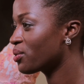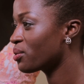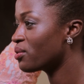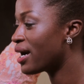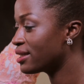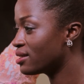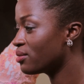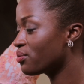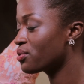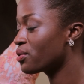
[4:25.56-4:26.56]

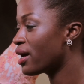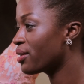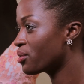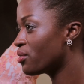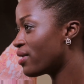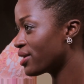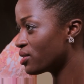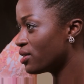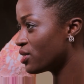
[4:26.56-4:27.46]
through the Ethical Fashion